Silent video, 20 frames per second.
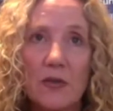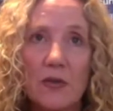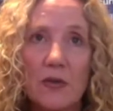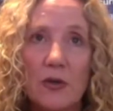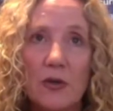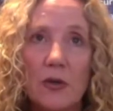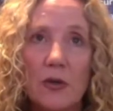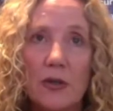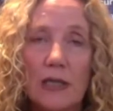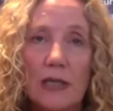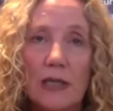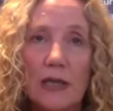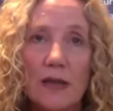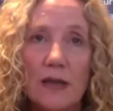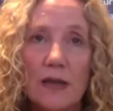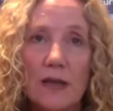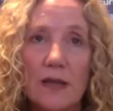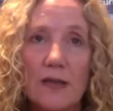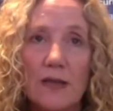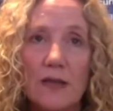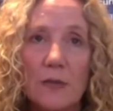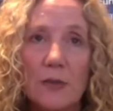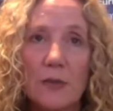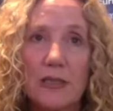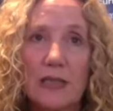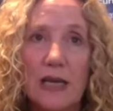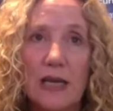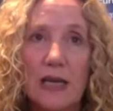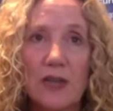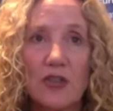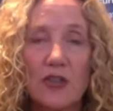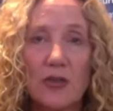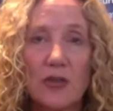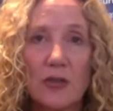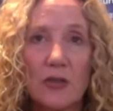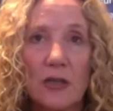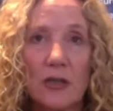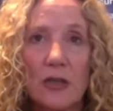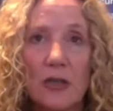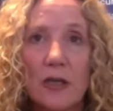who are looking at this as a
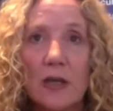potential